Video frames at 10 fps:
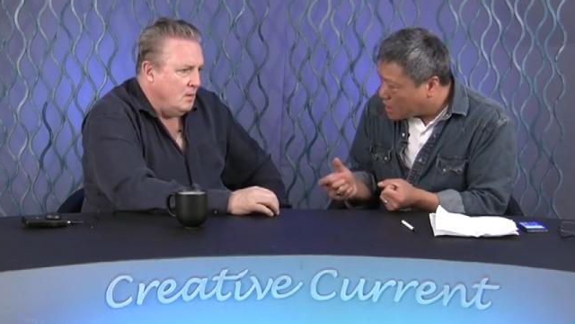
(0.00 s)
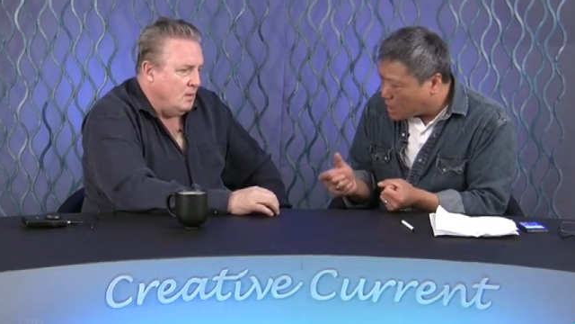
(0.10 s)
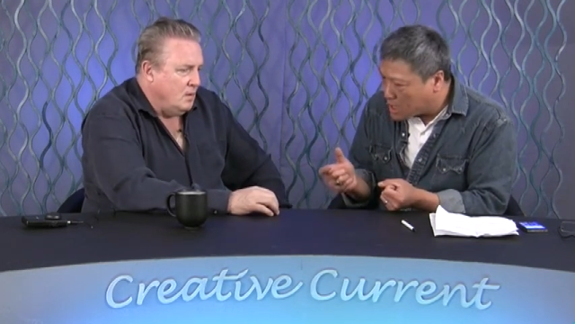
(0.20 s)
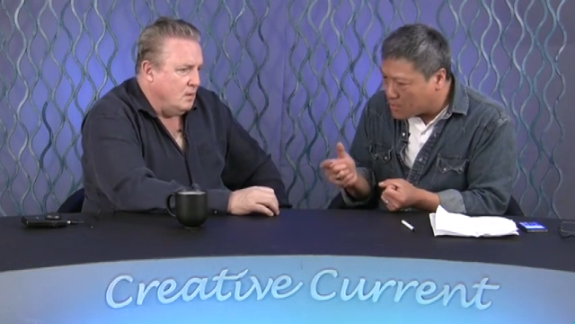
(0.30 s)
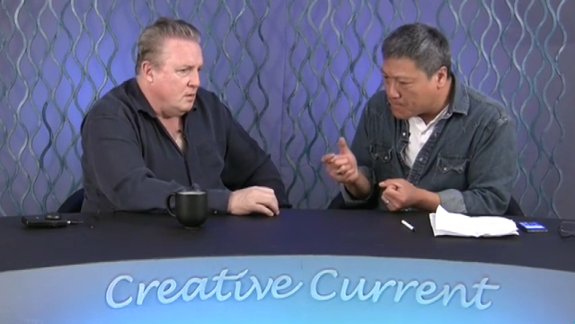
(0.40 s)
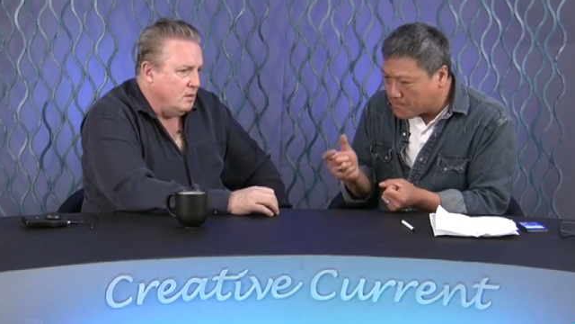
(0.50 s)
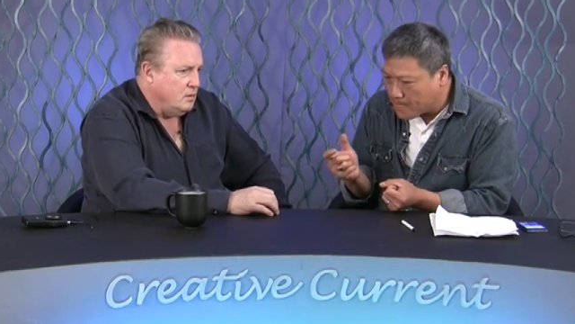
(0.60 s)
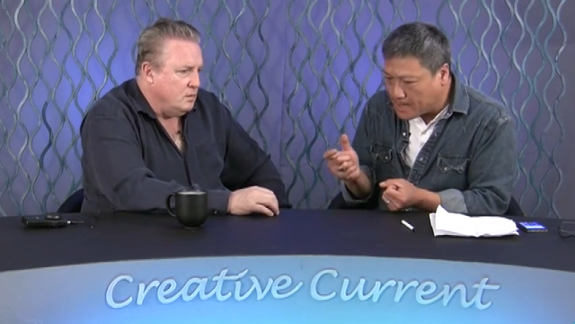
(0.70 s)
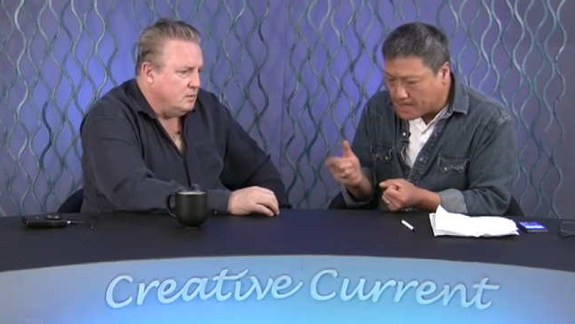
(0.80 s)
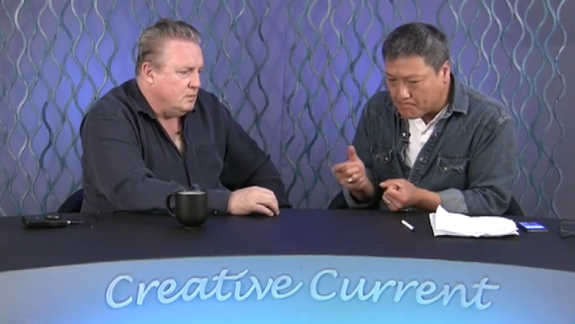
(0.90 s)
Speaker 1: Um,
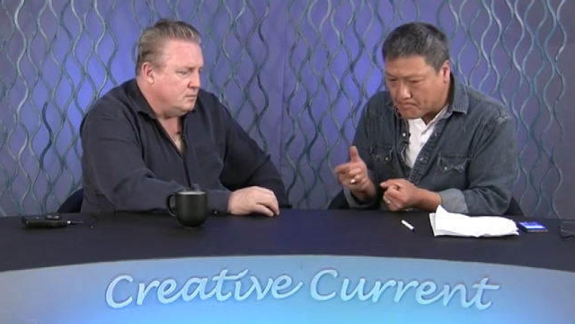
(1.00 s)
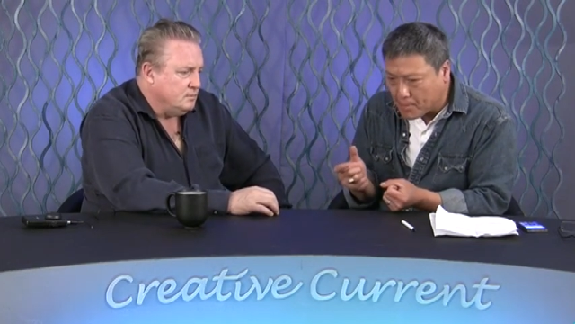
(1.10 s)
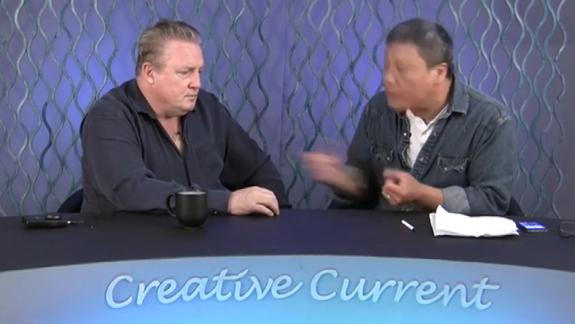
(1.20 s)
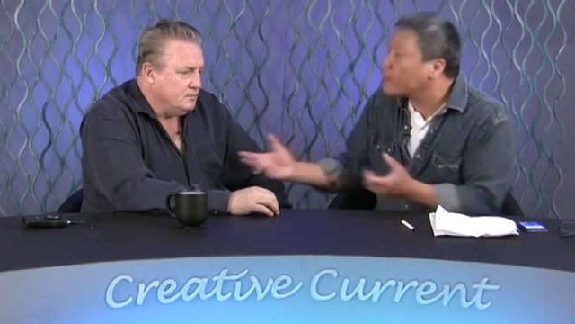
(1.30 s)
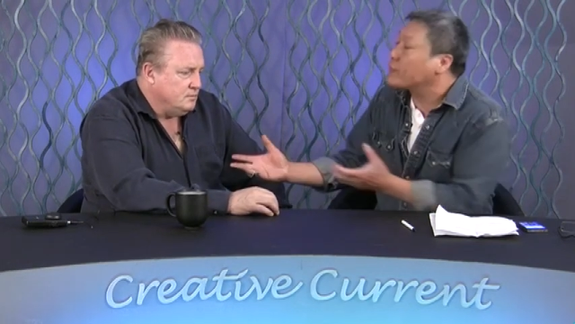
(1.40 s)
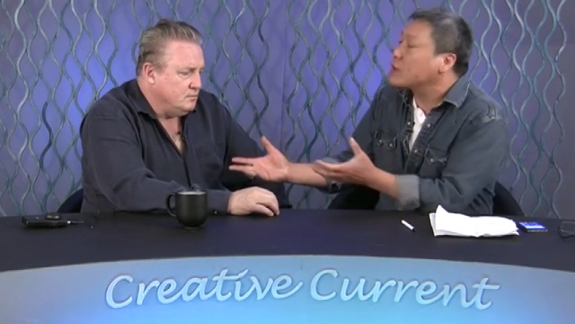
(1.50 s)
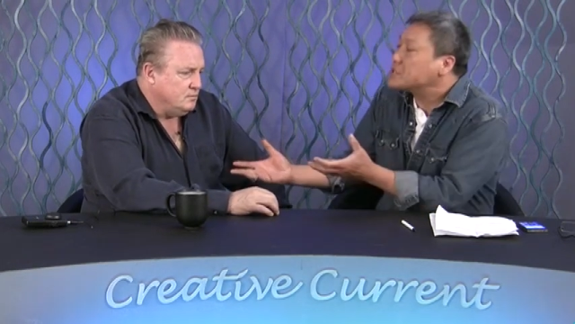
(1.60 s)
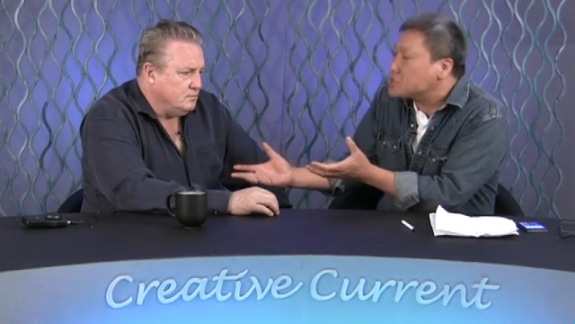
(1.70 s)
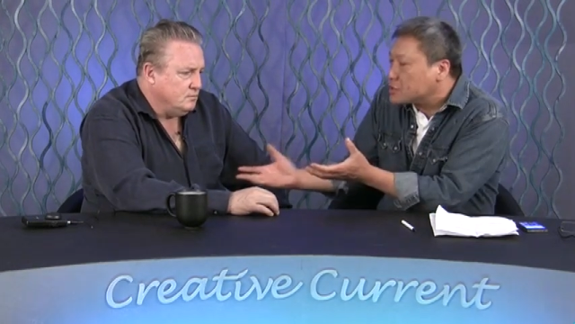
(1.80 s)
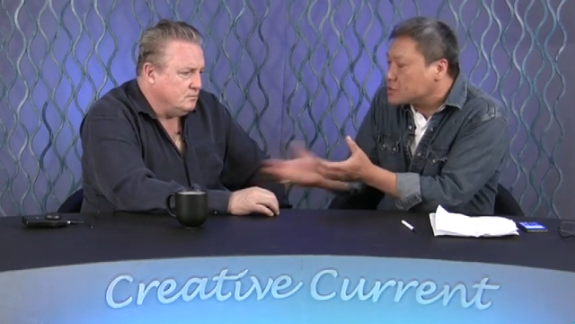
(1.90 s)
um, for, for,
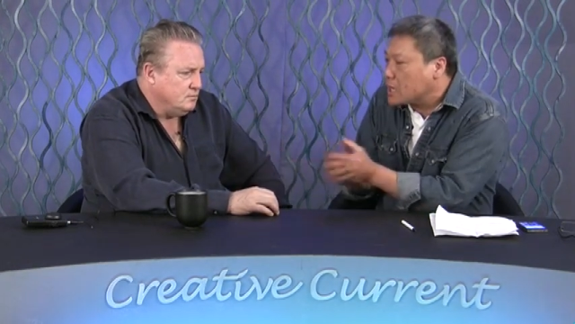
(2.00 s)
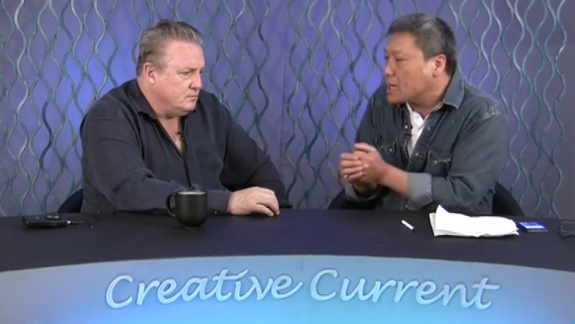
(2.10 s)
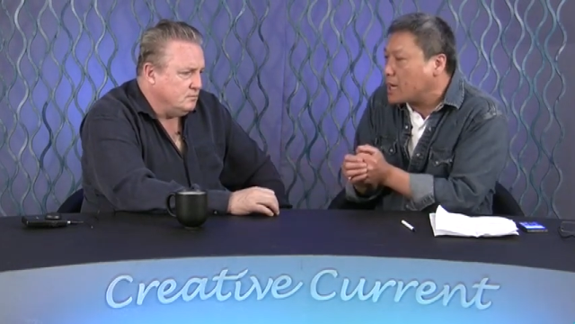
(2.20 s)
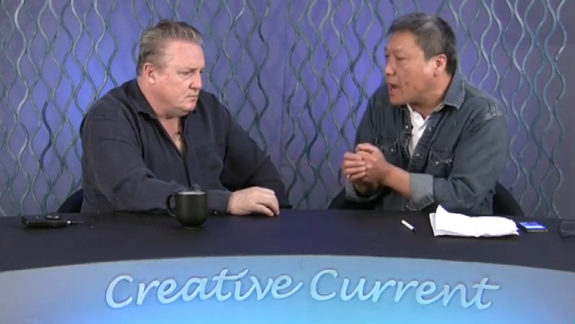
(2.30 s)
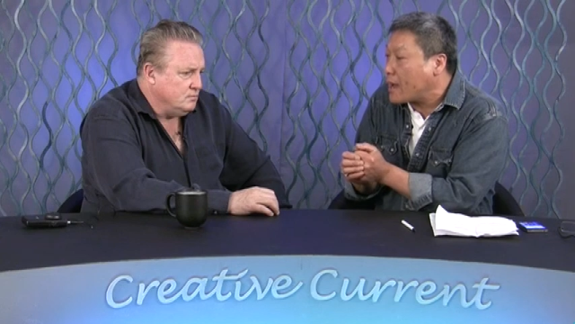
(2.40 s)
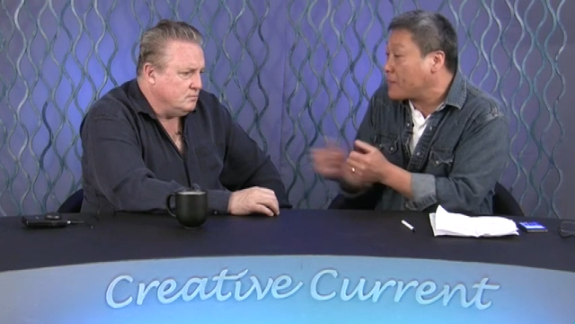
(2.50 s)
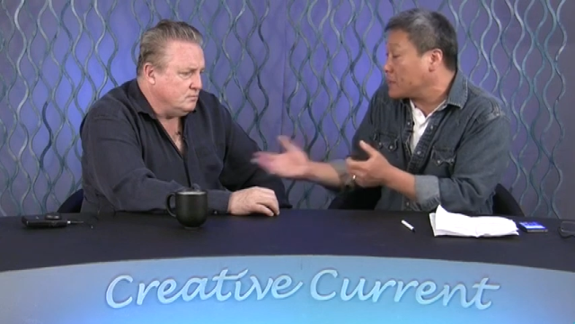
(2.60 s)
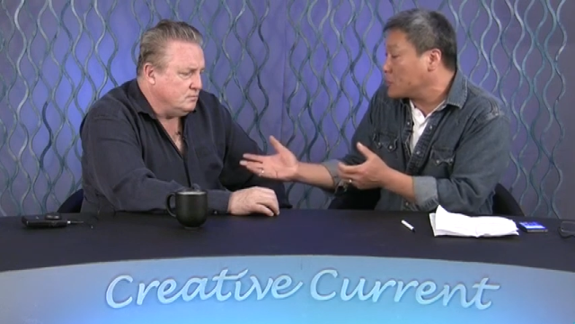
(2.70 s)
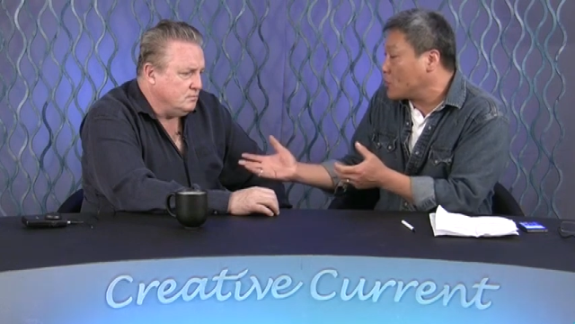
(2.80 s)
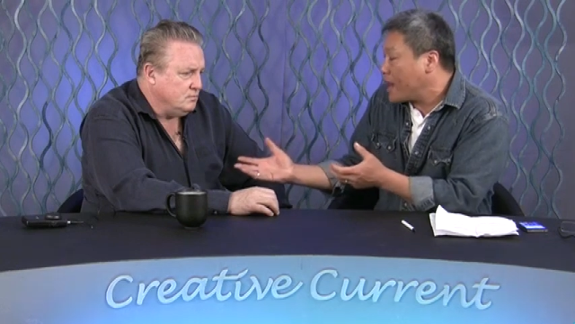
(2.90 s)
instance, I,
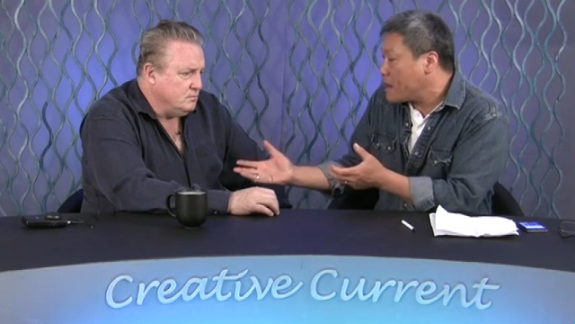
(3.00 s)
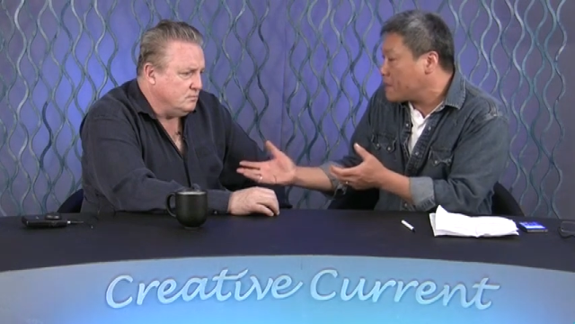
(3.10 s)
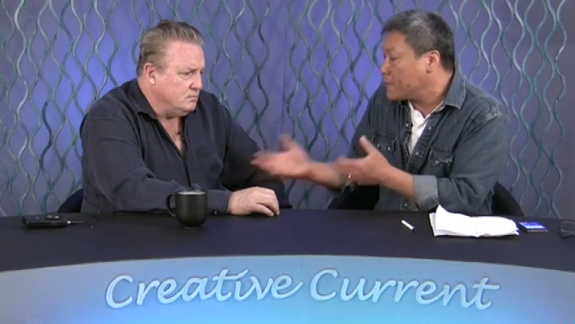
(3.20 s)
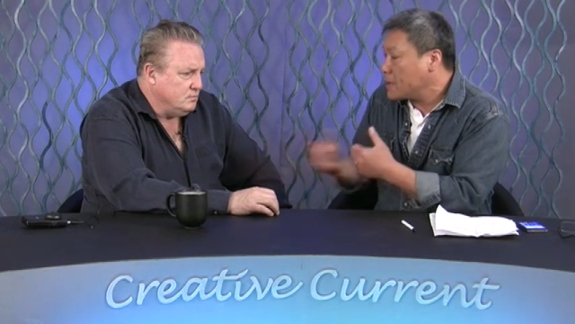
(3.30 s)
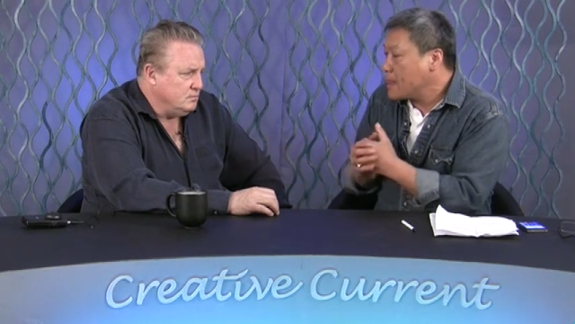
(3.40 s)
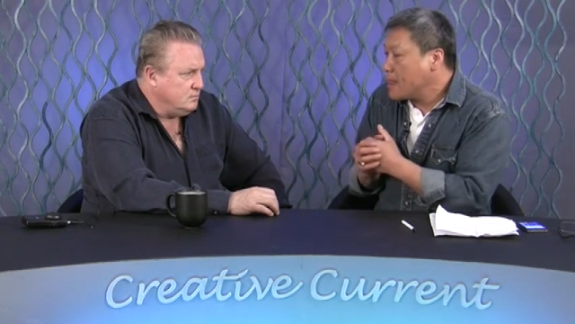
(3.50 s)
I, you have